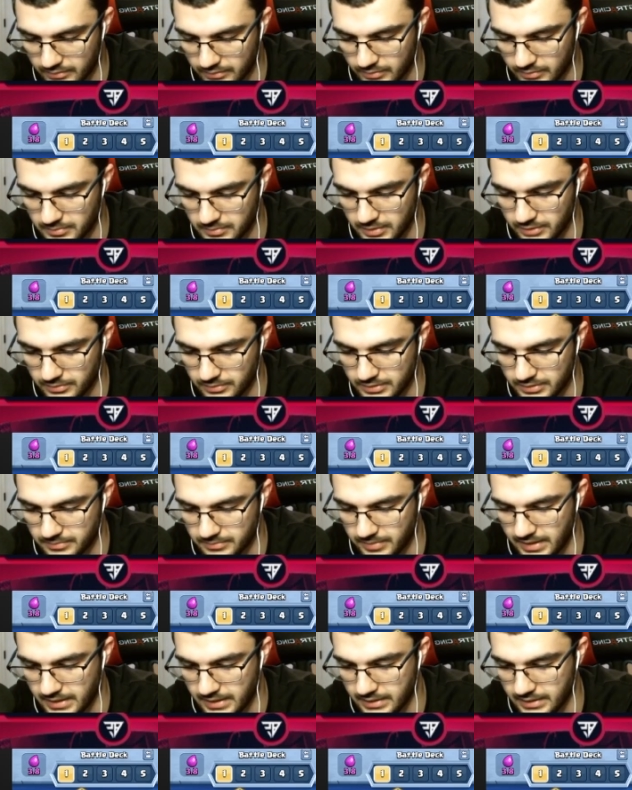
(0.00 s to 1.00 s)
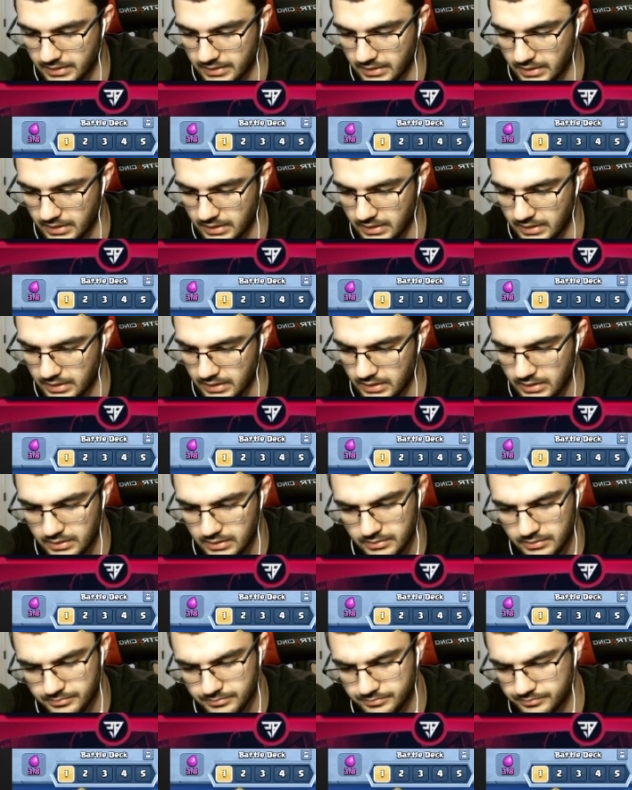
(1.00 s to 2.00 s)
well, Mother Witch are back here.
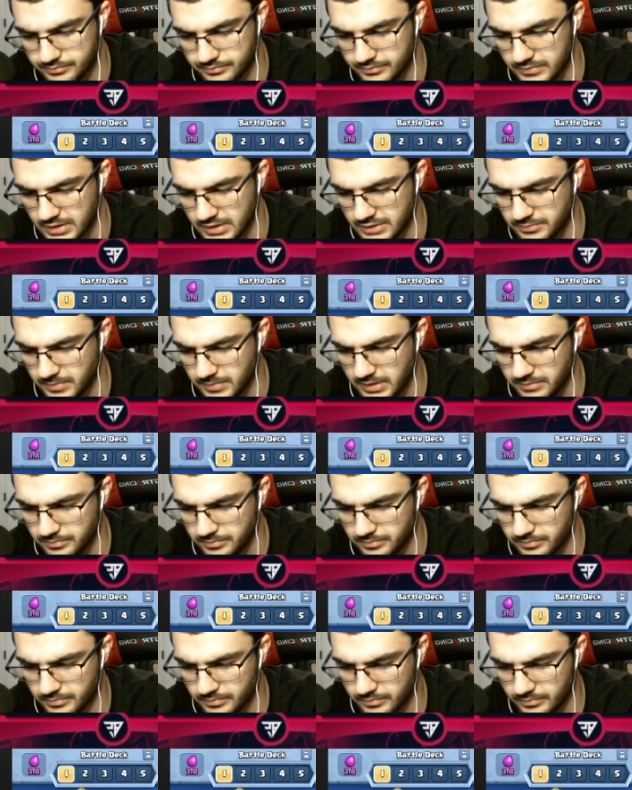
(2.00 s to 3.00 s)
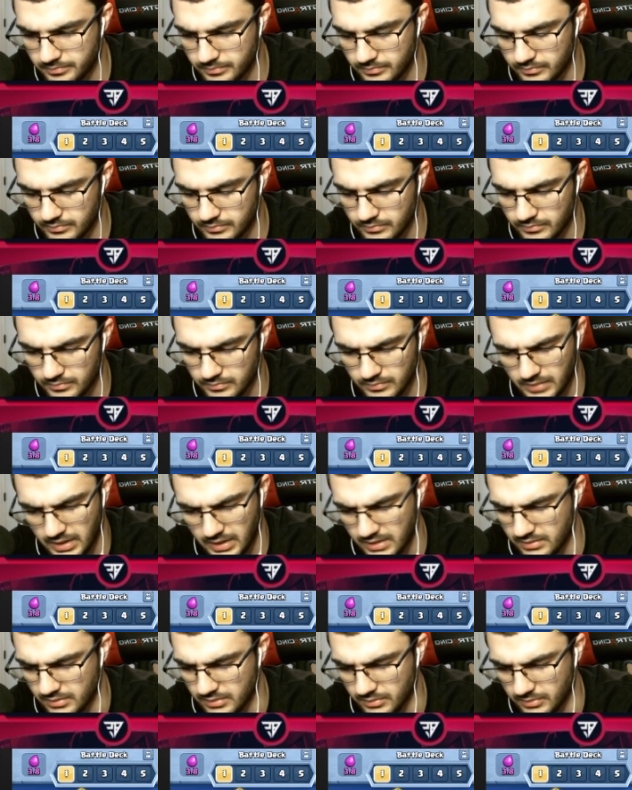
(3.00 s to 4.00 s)
This might... I
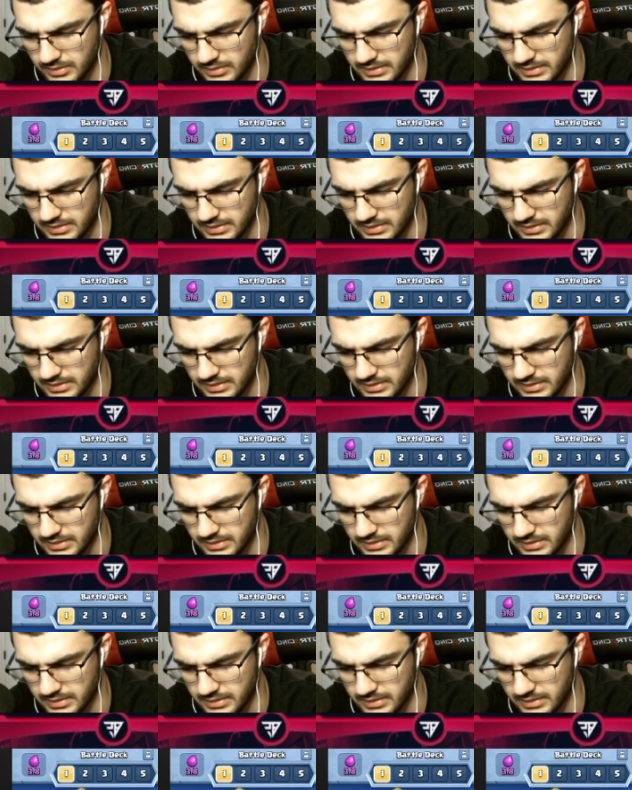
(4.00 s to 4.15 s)
don't know what